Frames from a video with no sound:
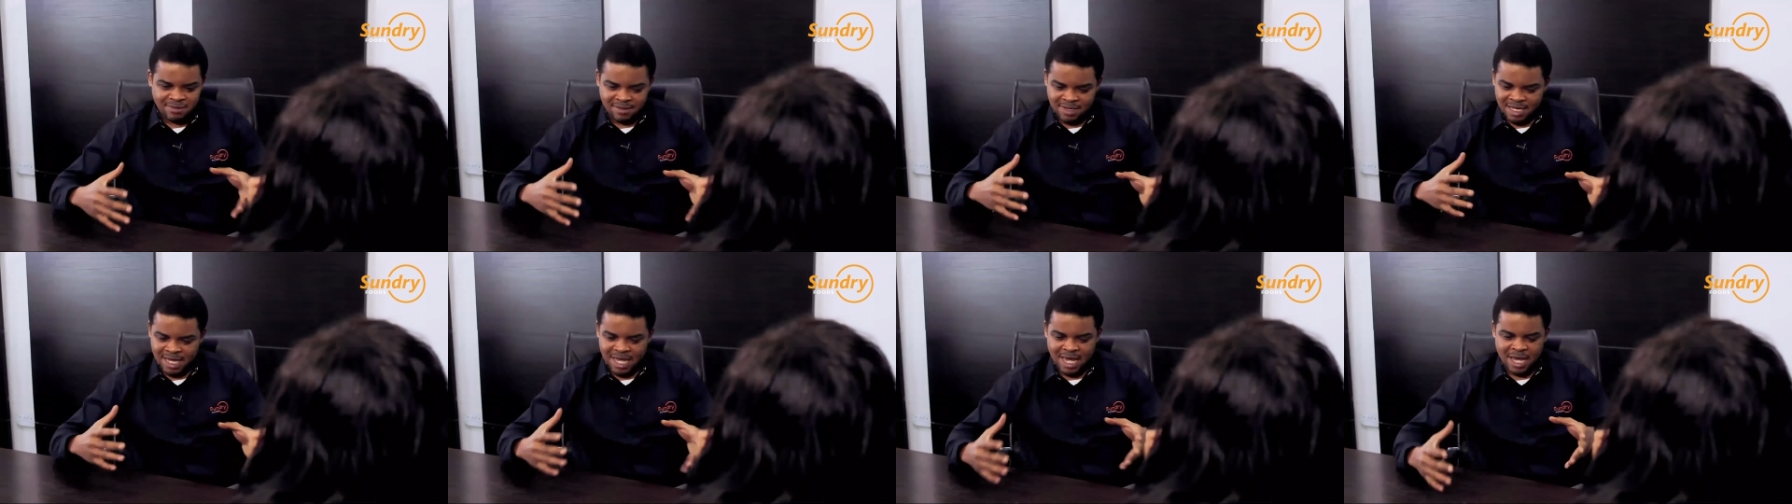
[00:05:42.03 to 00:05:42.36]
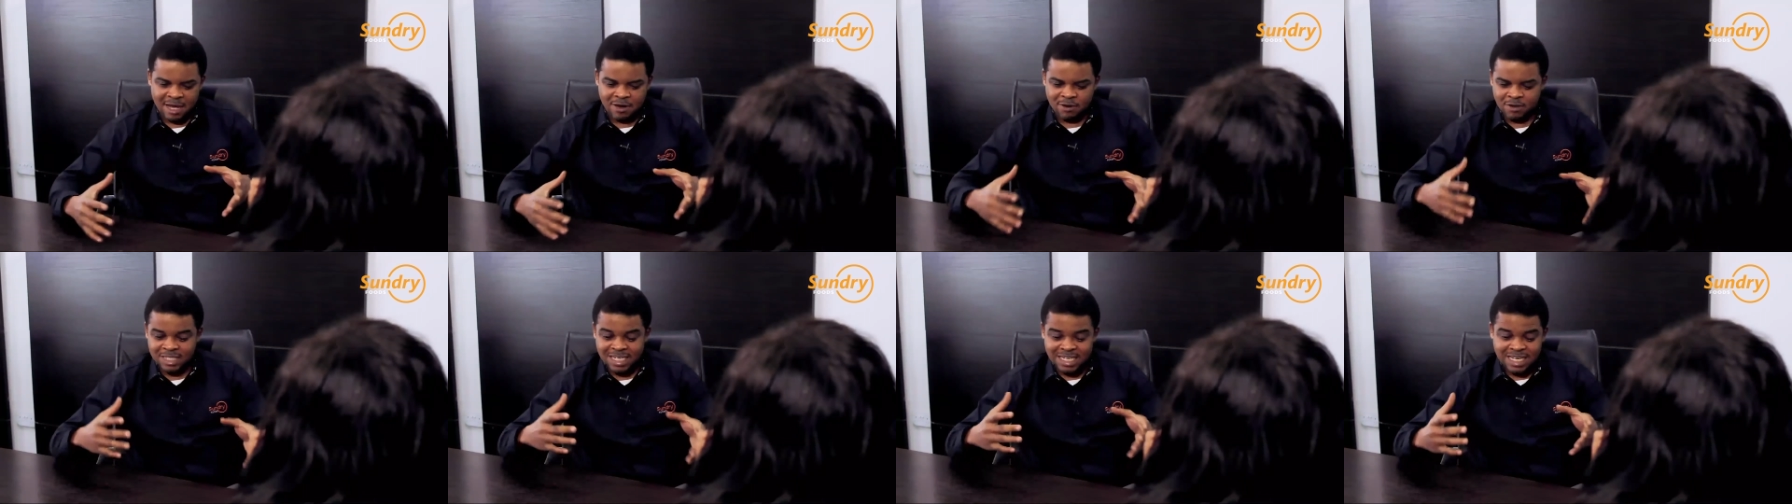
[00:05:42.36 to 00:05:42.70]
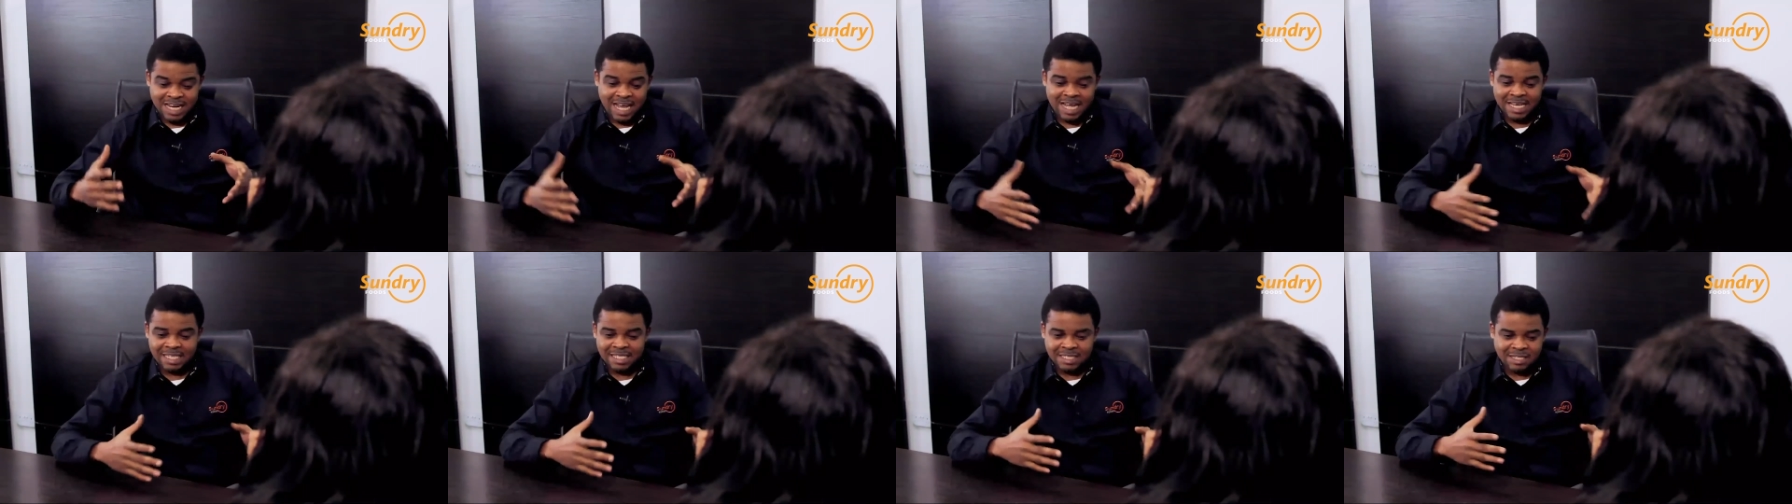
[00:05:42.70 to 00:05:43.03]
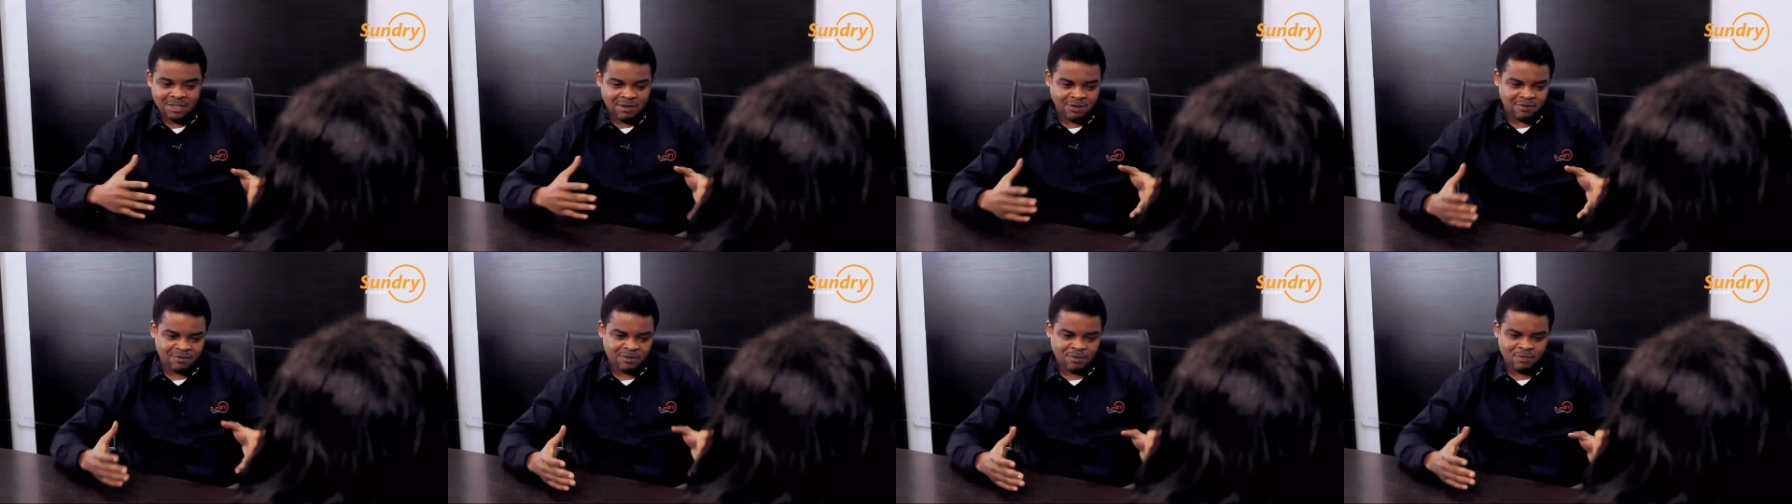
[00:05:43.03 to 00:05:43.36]
year or the ninth
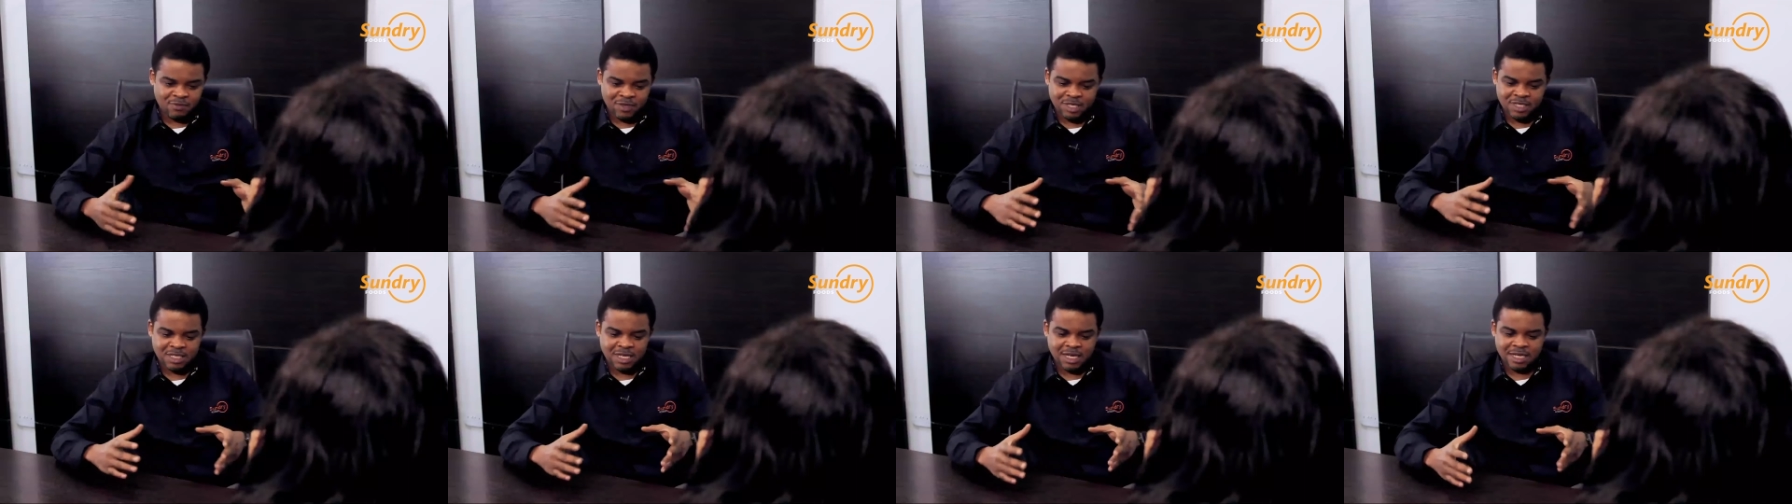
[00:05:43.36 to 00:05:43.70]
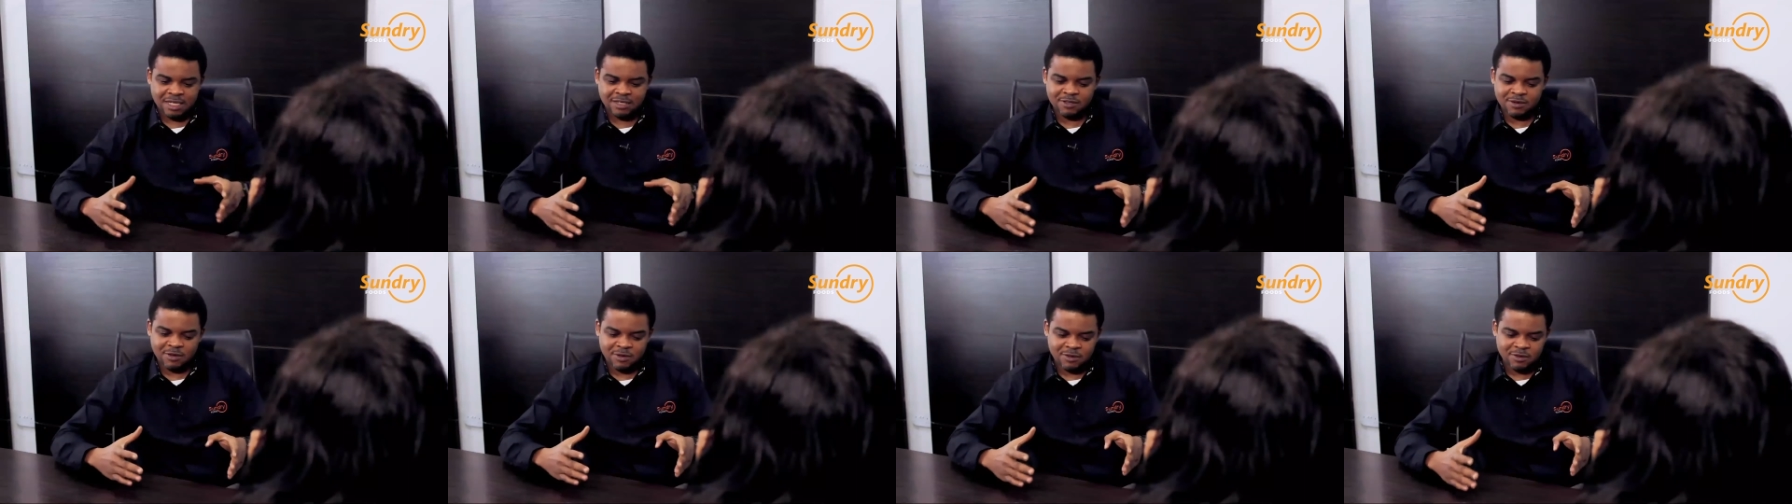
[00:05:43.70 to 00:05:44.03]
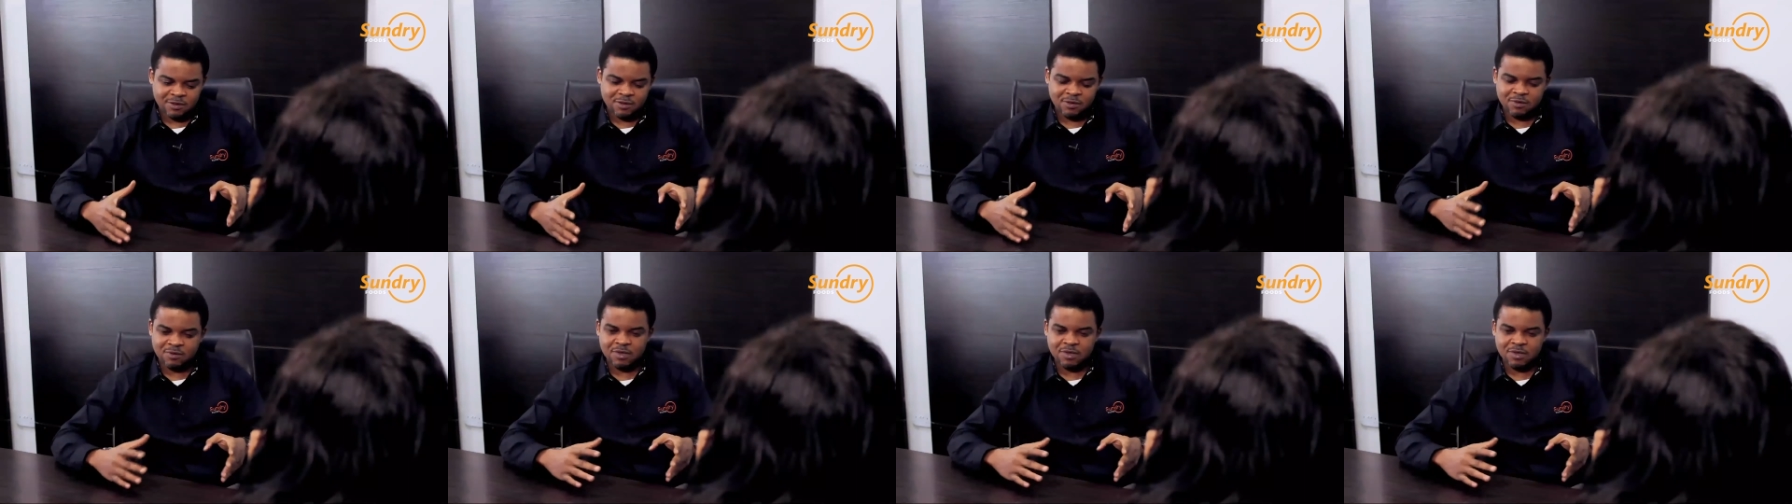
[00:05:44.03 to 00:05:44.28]
year of the business or so,